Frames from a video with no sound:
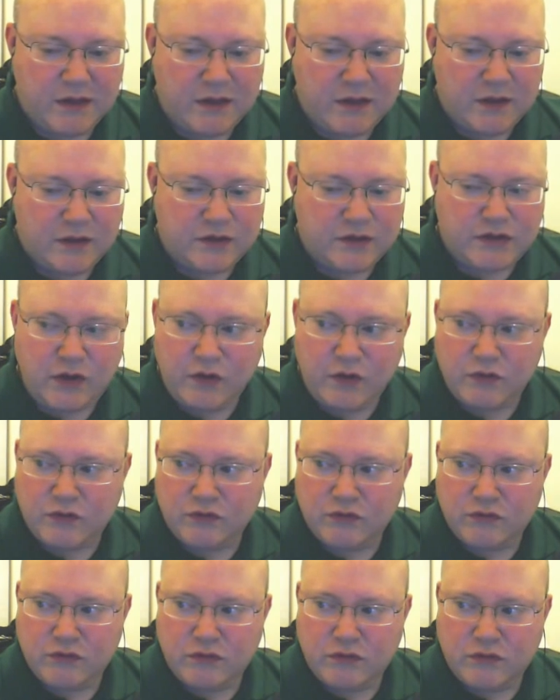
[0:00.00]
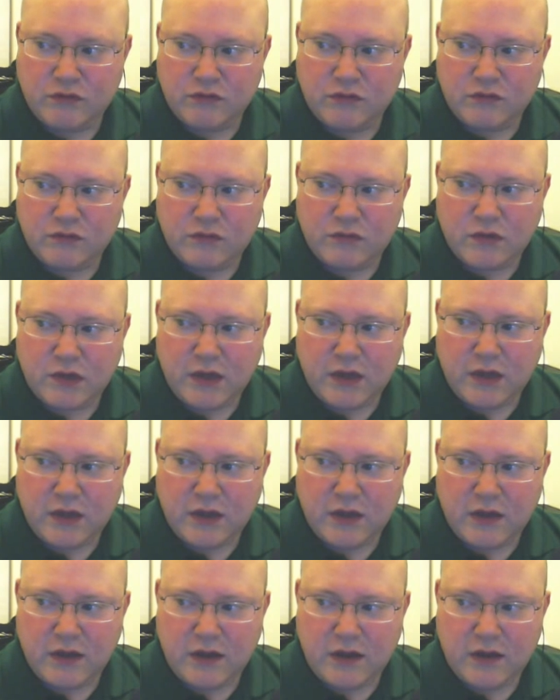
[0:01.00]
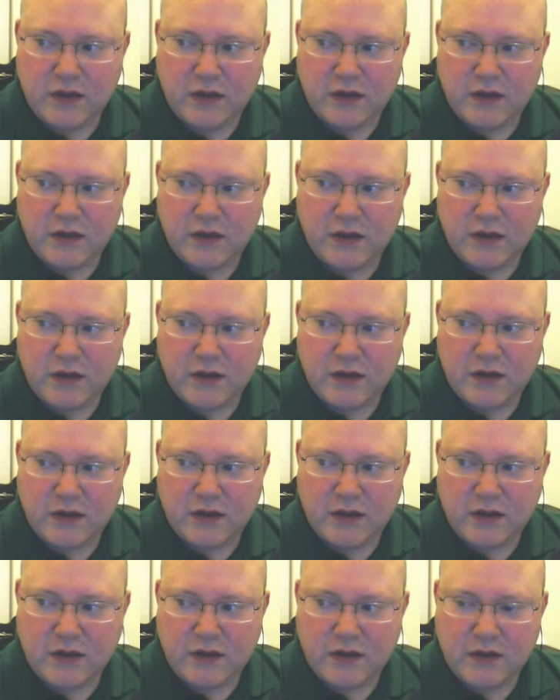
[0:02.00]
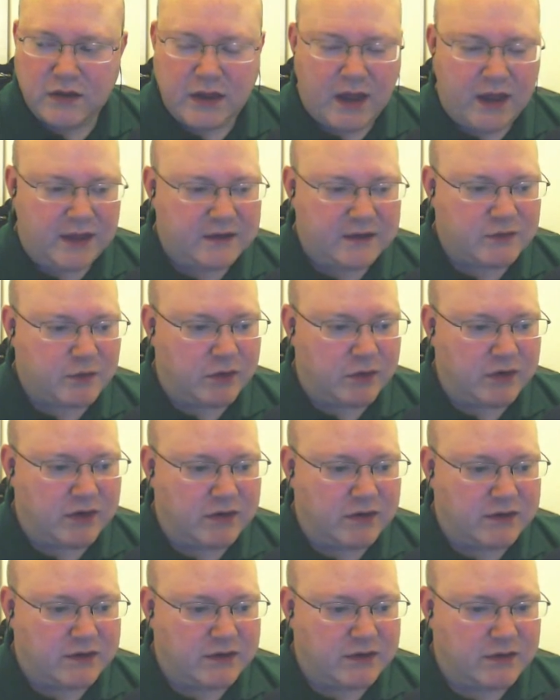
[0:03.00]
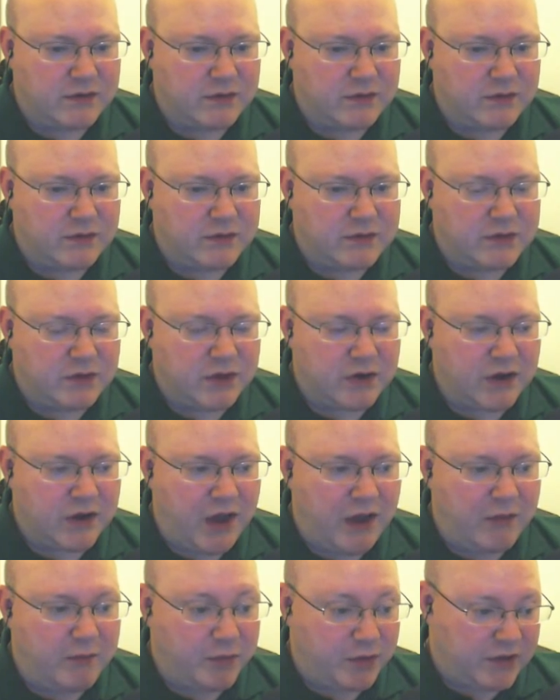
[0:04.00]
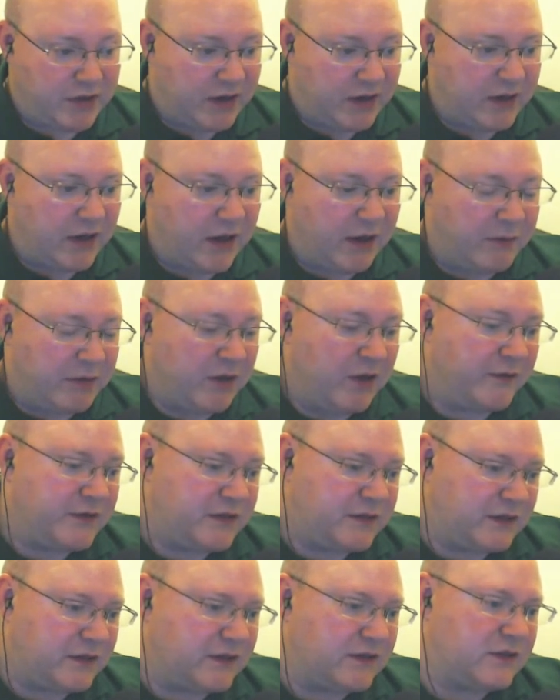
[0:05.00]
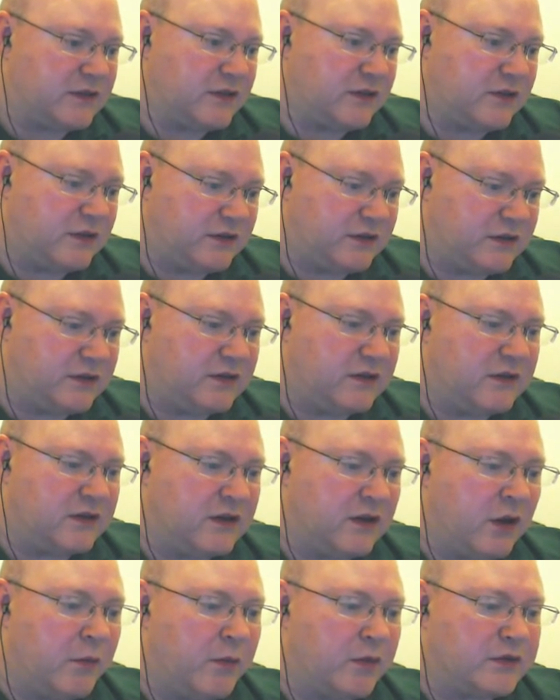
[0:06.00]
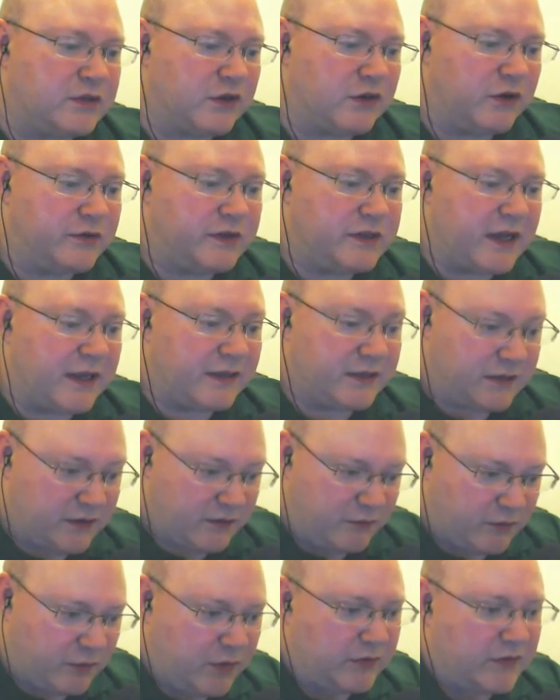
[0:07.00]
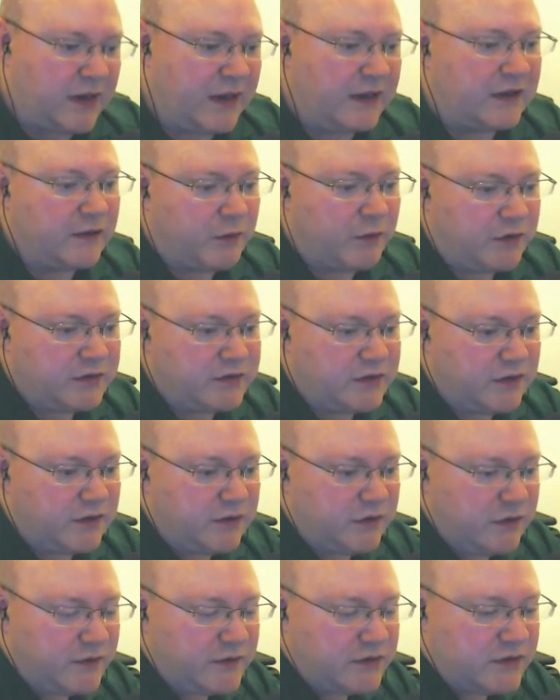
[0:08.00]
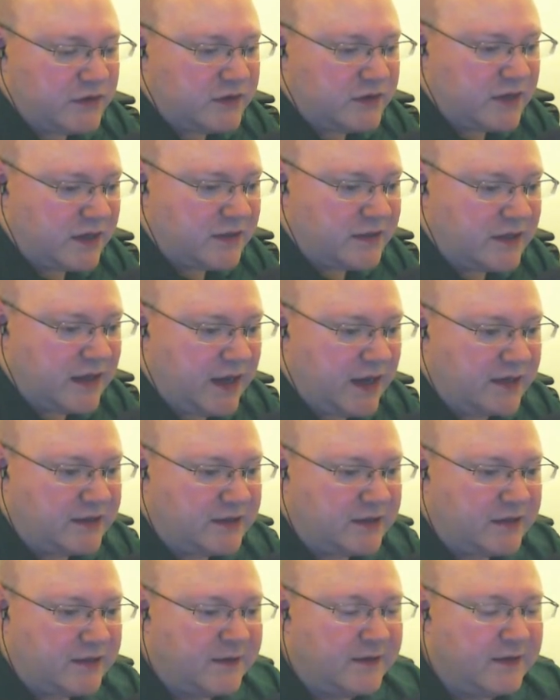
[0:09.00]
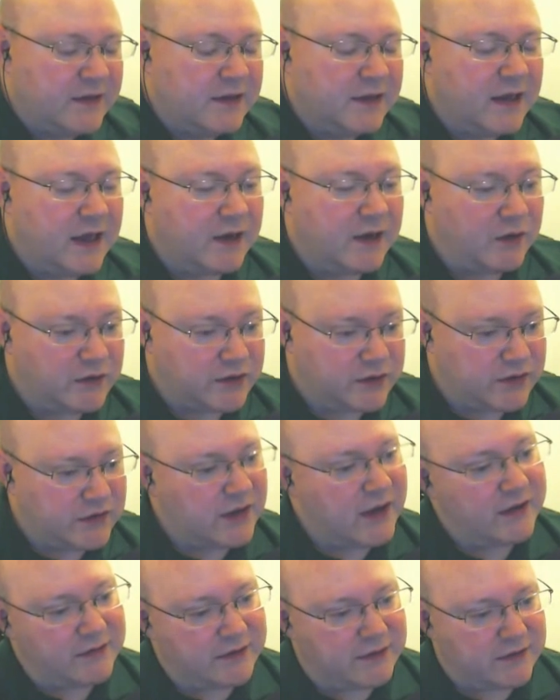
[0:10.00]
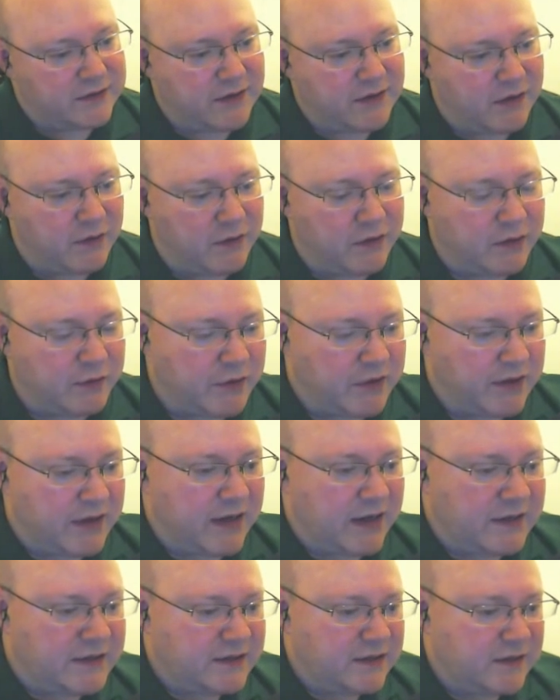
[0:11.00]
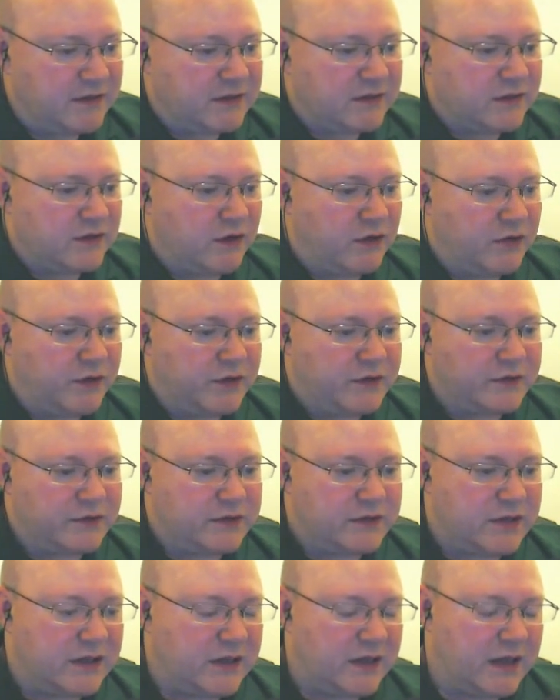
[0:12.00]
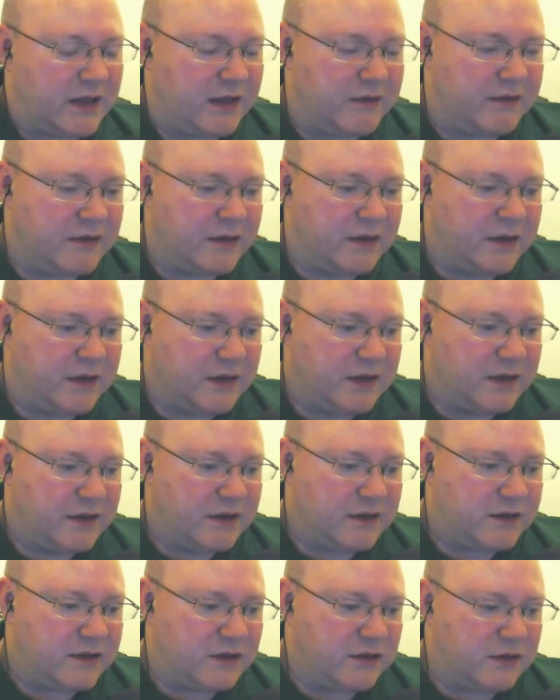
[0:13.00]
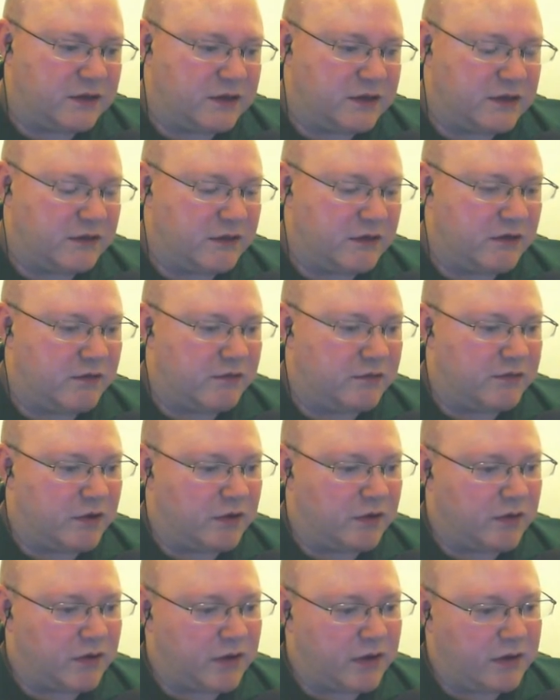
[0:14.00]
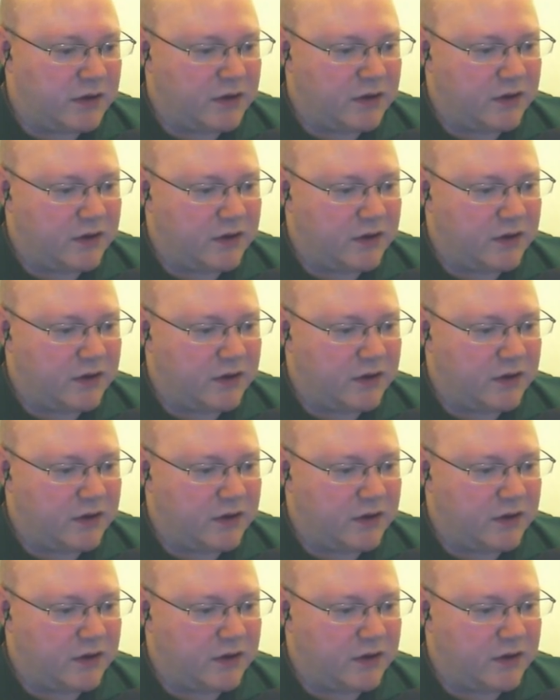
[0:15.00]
So that is one to look out. But I mean, obviously, there's a lot more stories like the ones you said tonight, and also the other one that I saw, which was the students who were